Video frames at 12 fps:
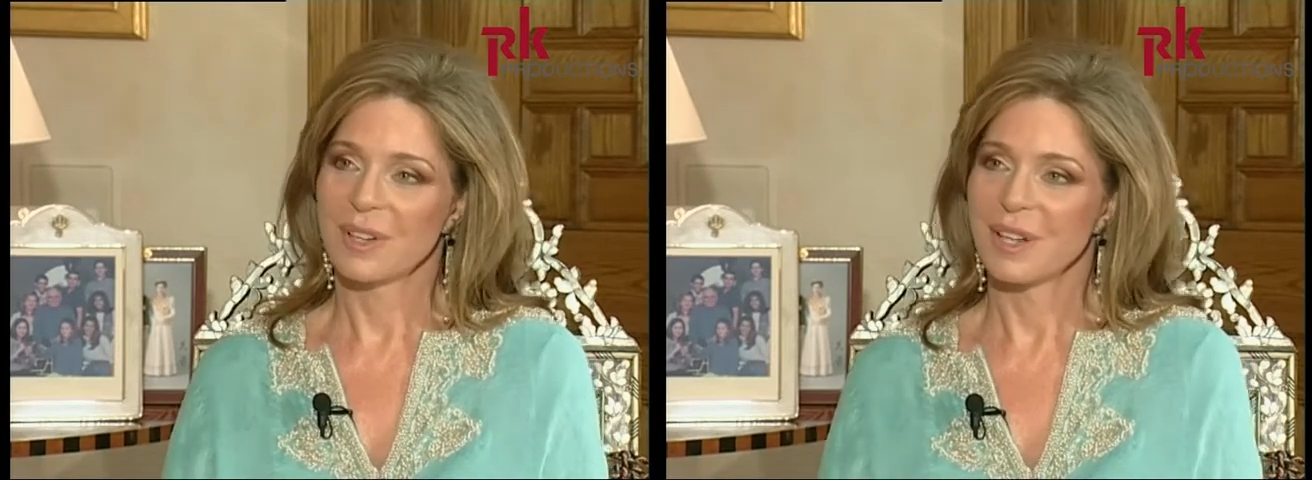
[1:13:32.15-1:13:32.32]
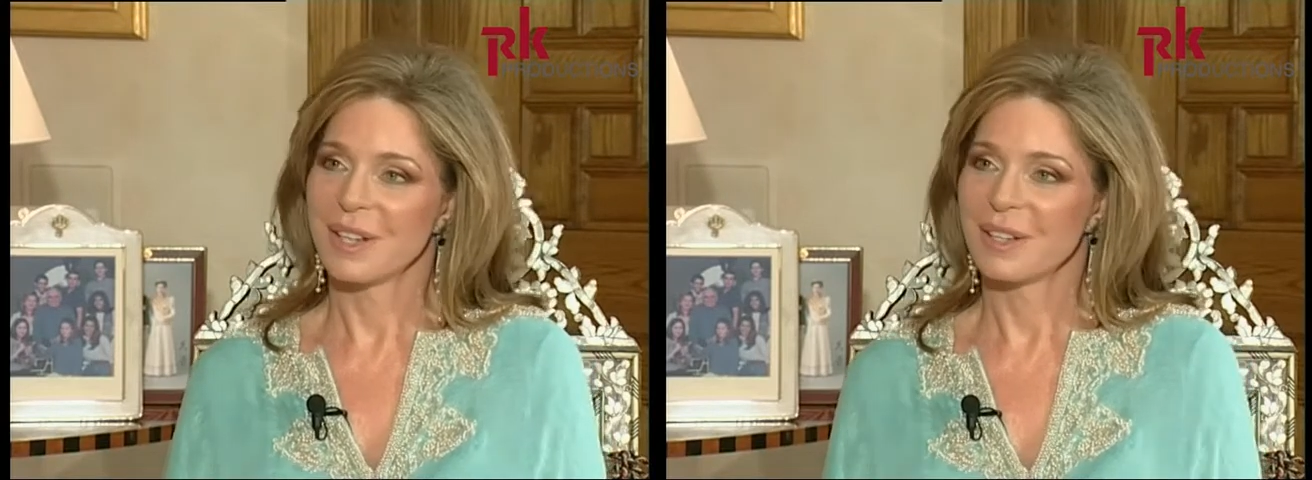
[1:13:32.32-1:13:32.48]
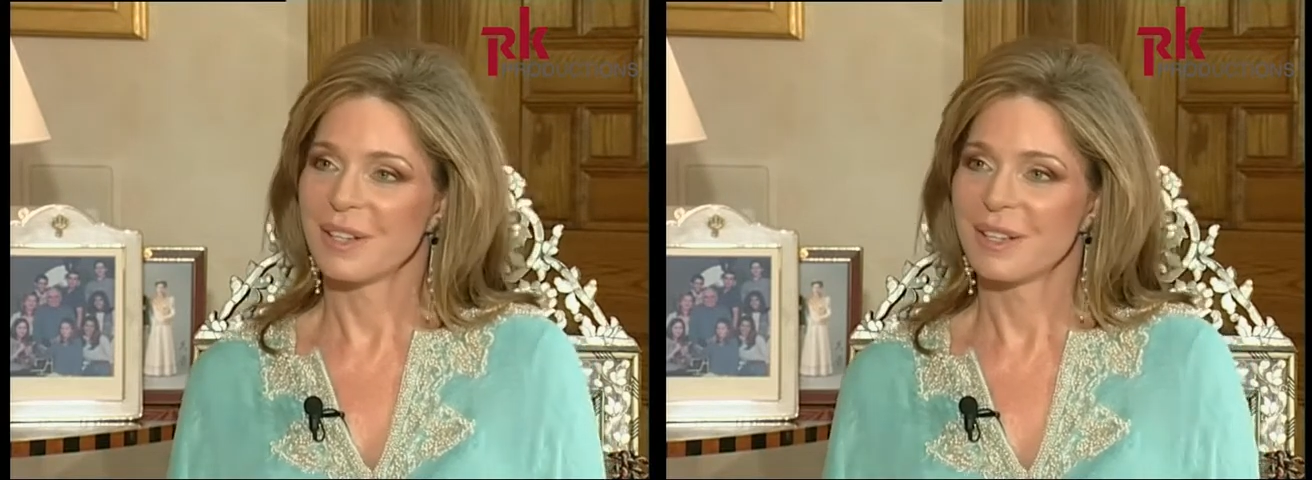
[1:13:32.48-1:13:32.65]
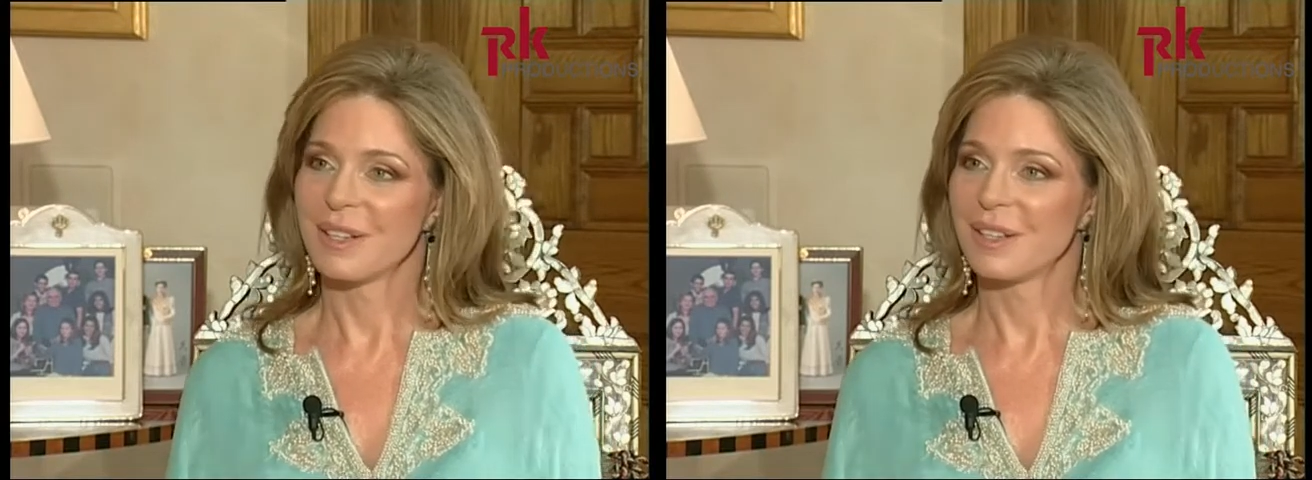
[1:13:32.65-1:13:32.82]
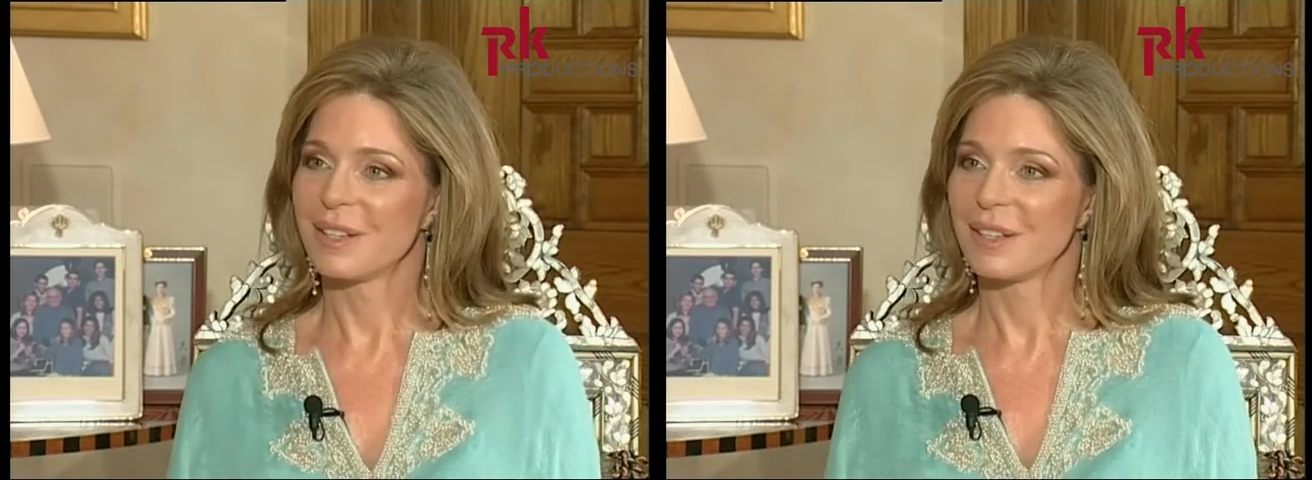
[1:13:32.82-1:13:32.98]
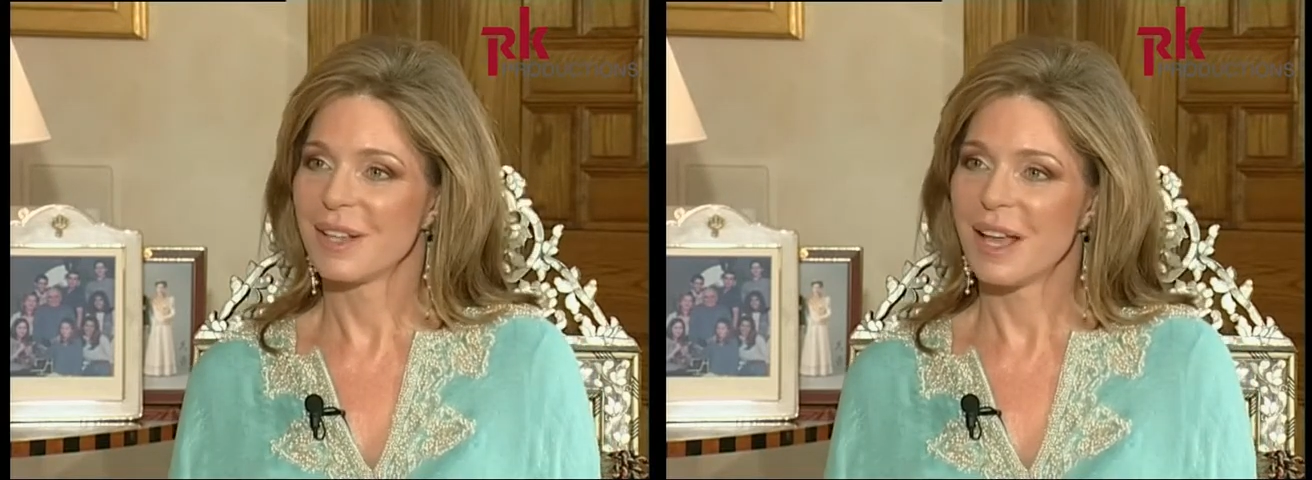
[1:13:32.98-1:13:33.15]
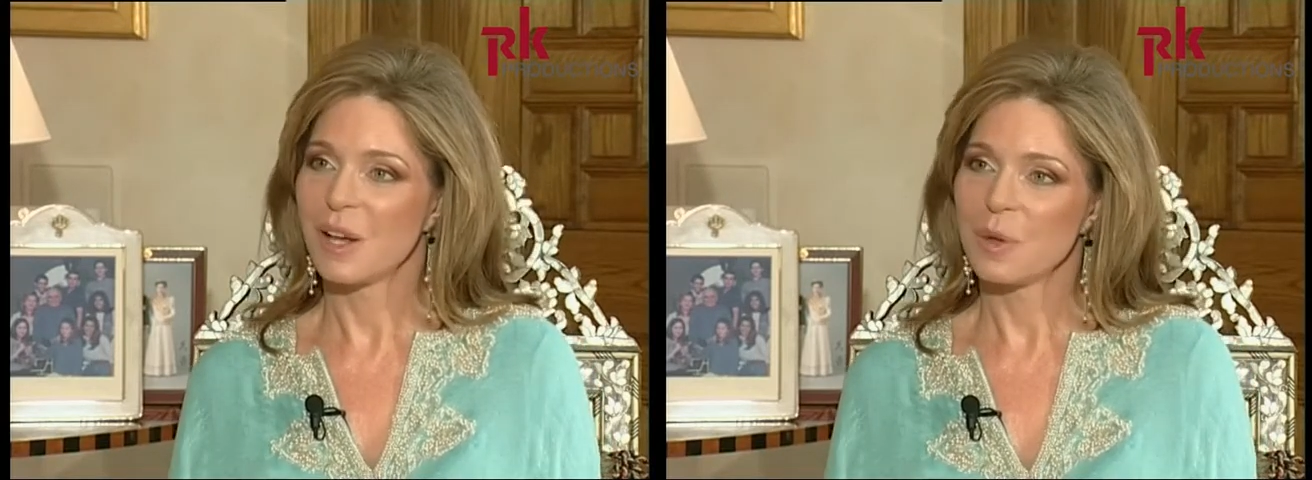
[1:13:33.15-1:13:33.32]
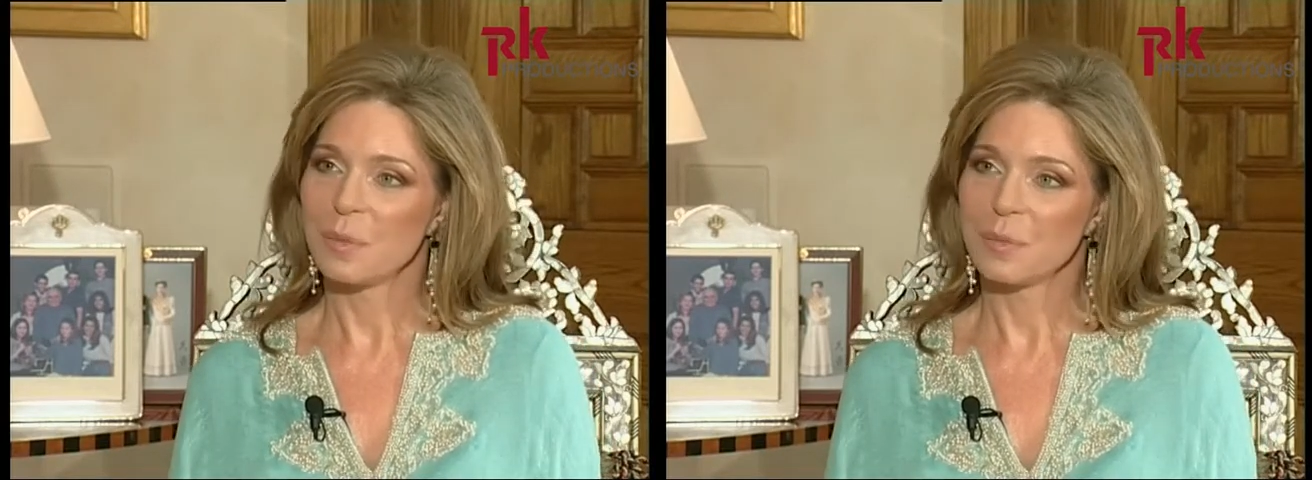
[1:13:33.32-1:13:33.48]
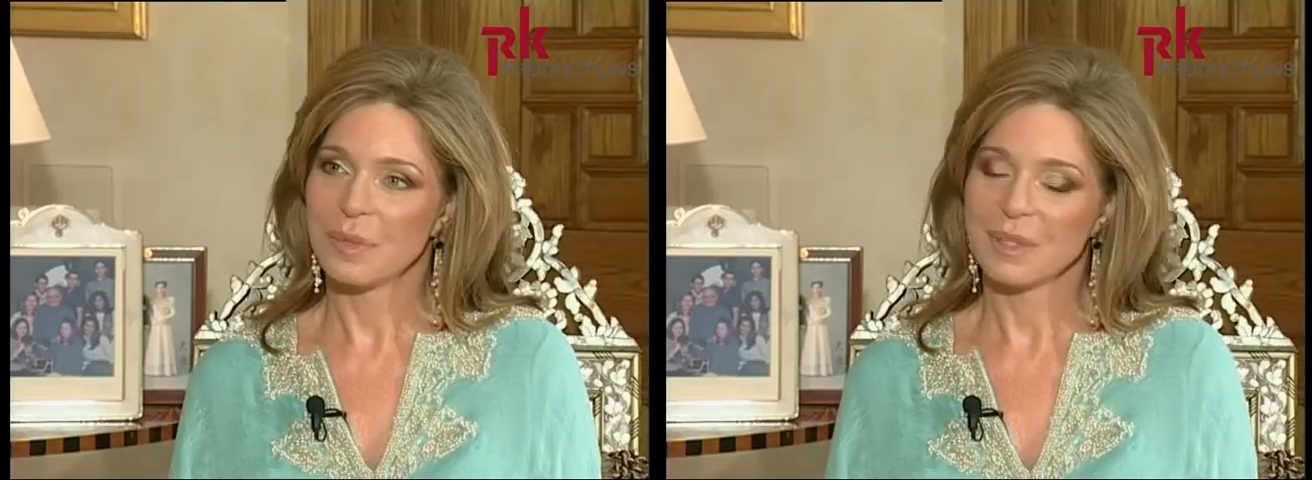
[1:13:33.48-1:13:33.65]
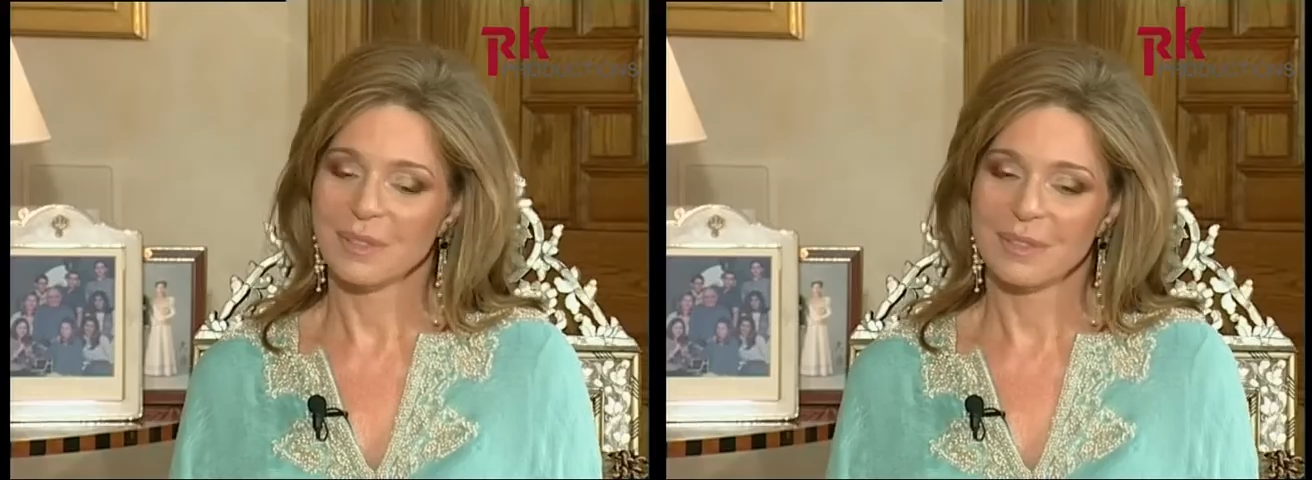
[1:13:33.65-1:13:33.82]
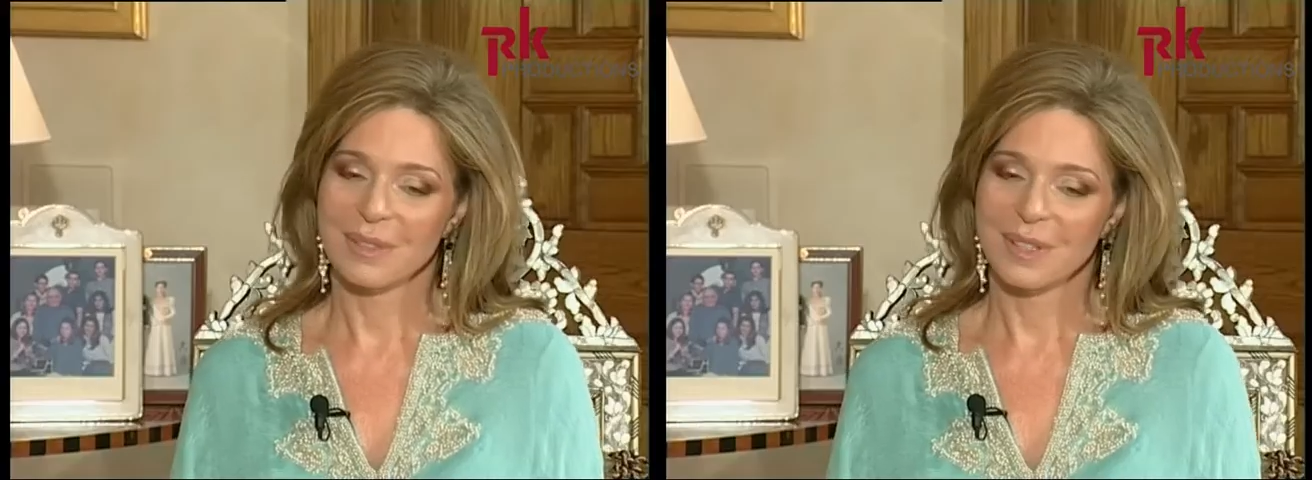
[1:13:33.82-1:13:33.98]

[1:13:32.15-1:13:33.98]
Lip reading: and help and